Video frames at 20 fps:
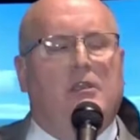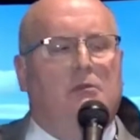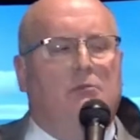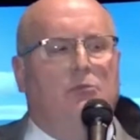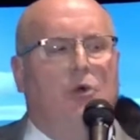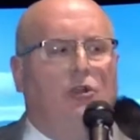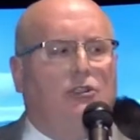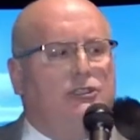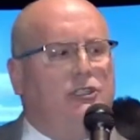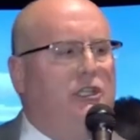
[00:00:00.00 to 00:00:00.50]

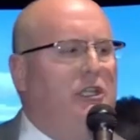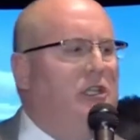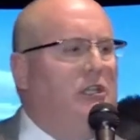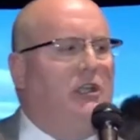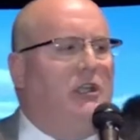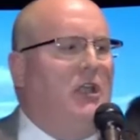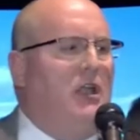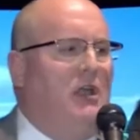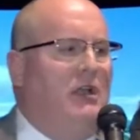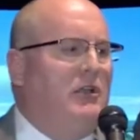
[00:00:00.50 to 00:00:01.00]
mostly in the
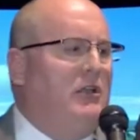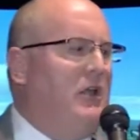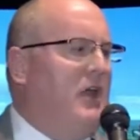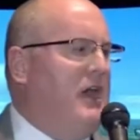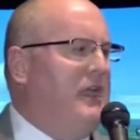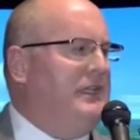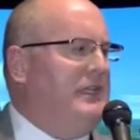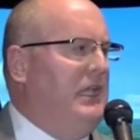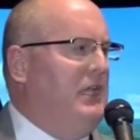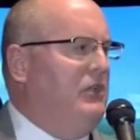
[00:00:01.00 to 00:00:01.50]

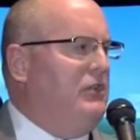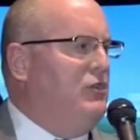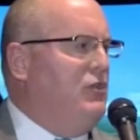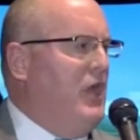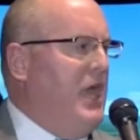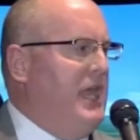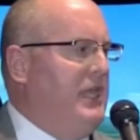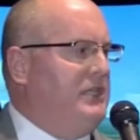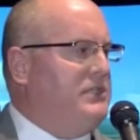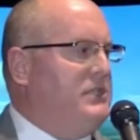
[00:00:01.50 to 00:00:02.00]
continental
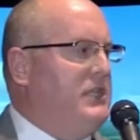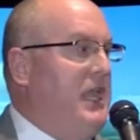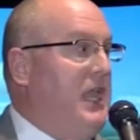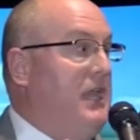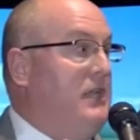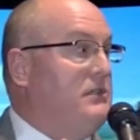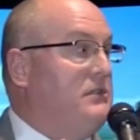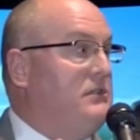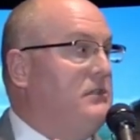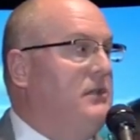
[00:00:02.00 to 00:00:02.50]
United
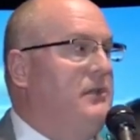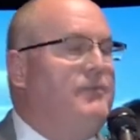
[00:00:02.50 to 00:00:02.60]
States.